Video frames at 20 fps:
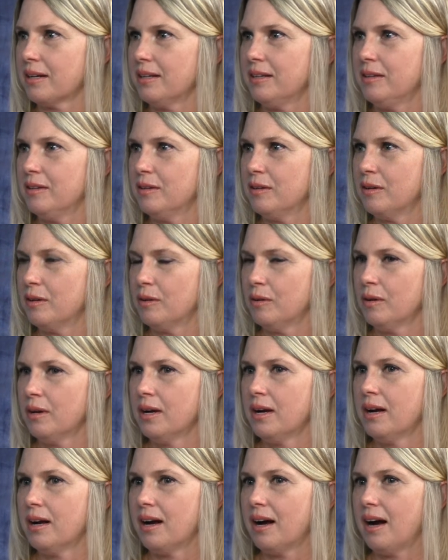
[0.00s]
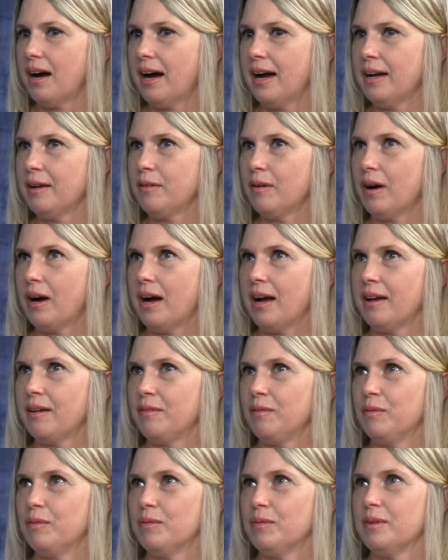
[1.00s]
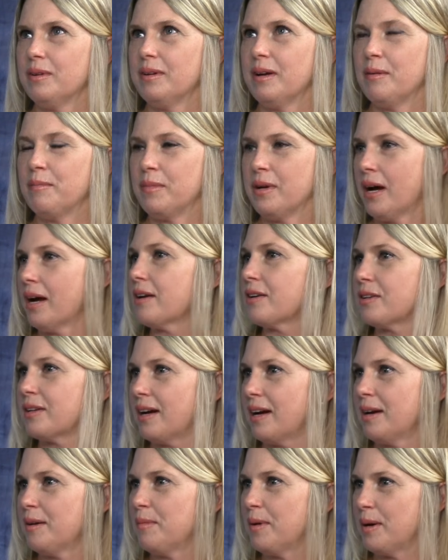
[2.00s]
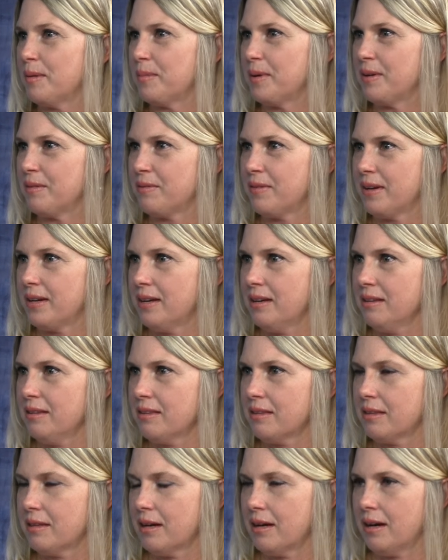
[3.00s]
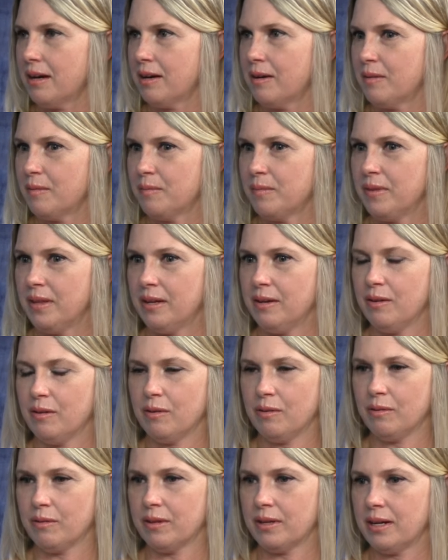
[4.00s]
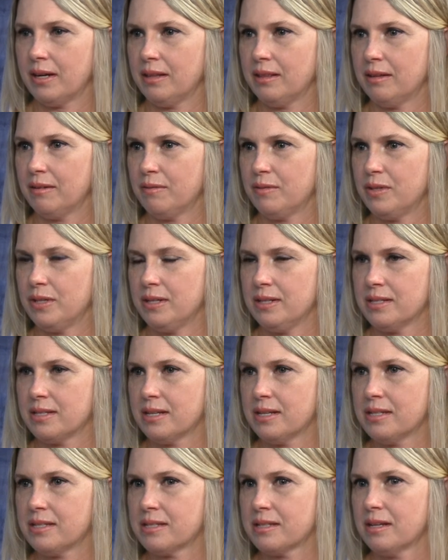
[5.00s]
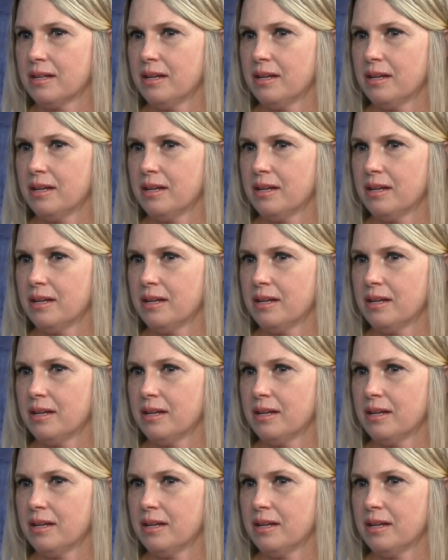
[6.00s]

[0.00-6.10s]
You yeah. know, I I am not shy about my faith. Um, they know that I love Jesus.